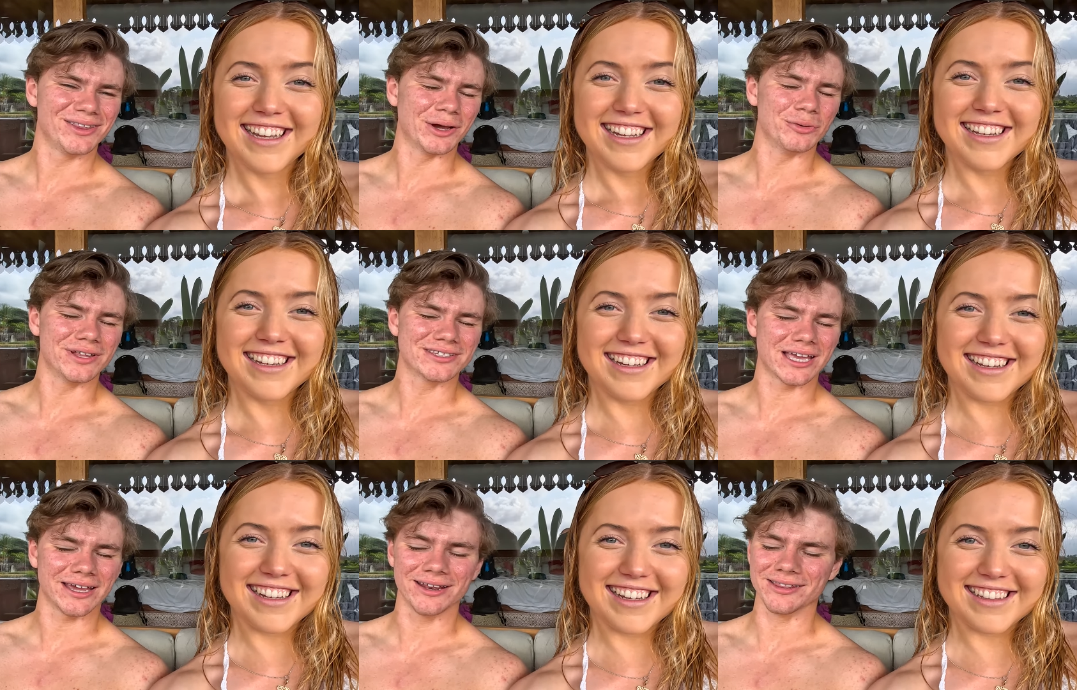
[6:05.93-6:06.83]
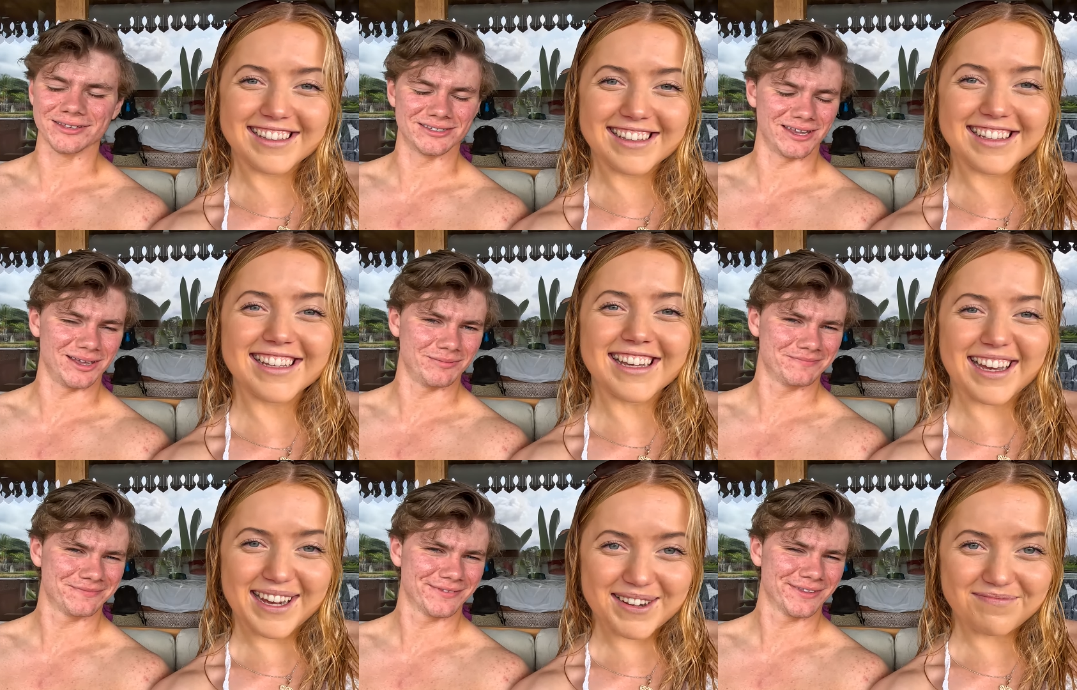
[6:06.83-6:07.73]
Speaker 1: And they're all exactly the same.
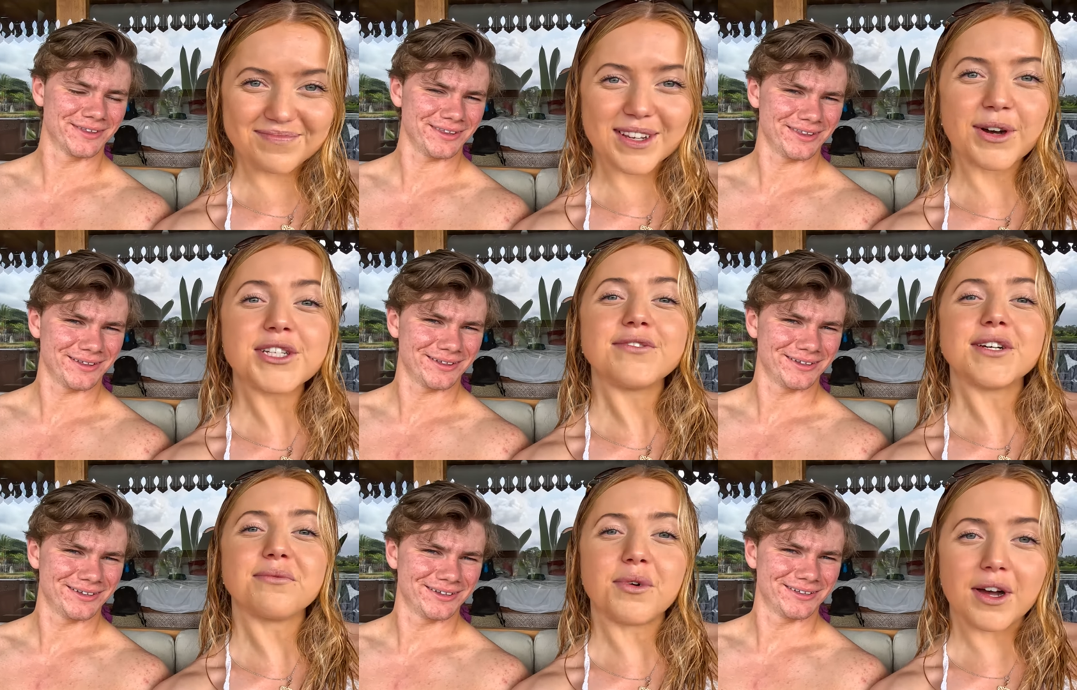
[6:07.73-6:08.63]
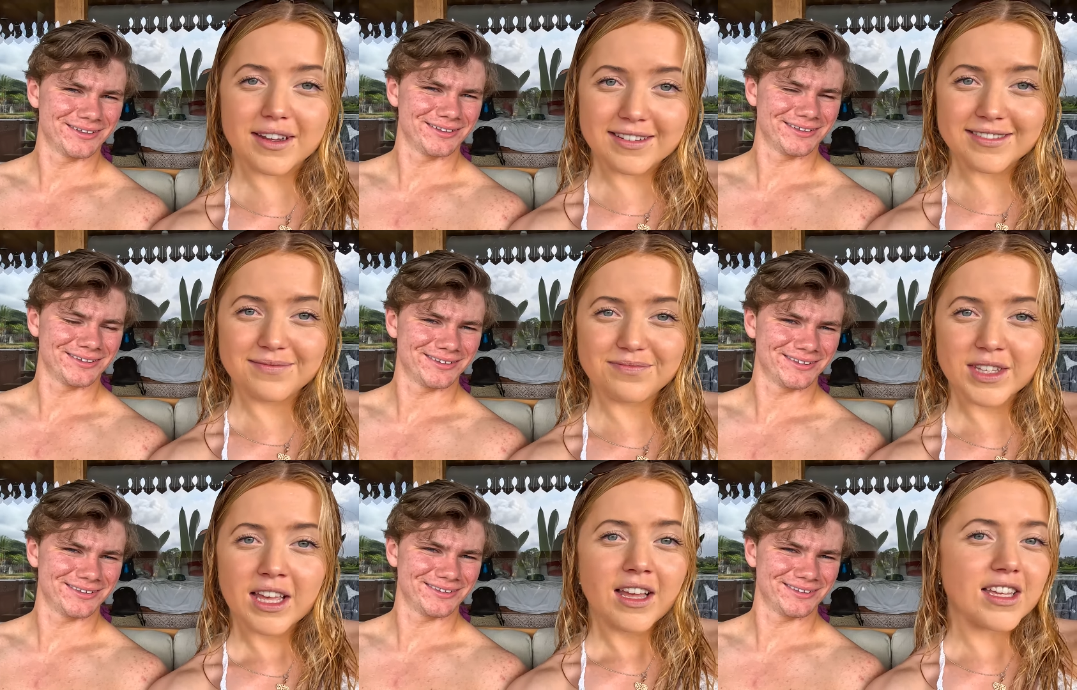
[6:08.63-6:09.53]
Speaker 2: Yeah. Once you've done one,
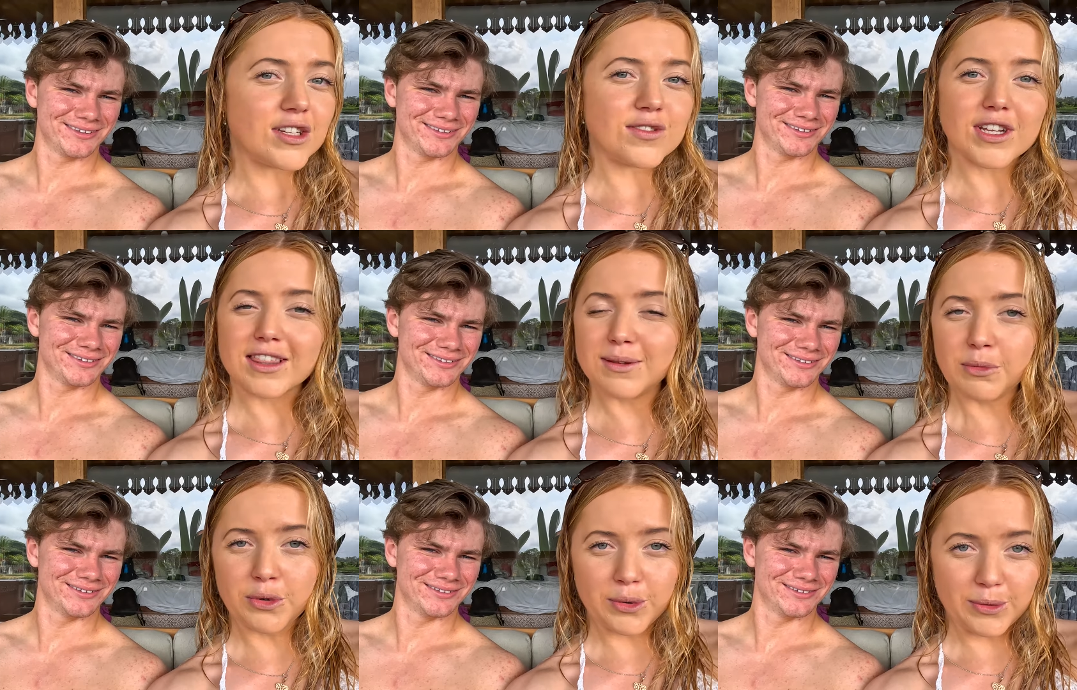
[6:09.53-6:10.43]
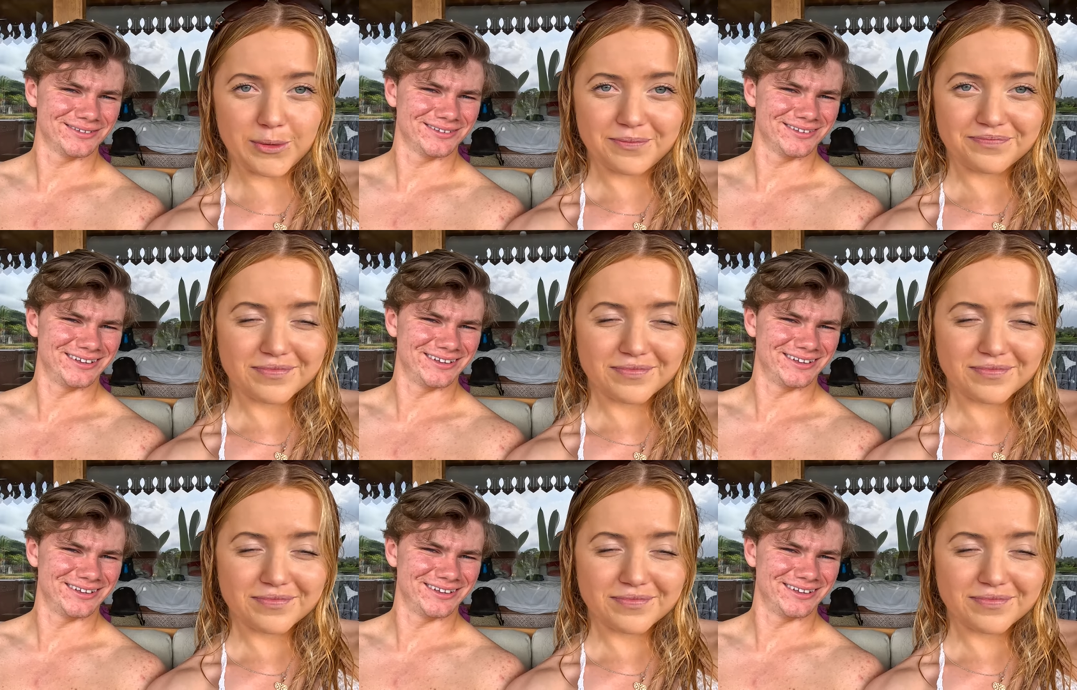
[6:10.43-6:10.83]
you've done them all.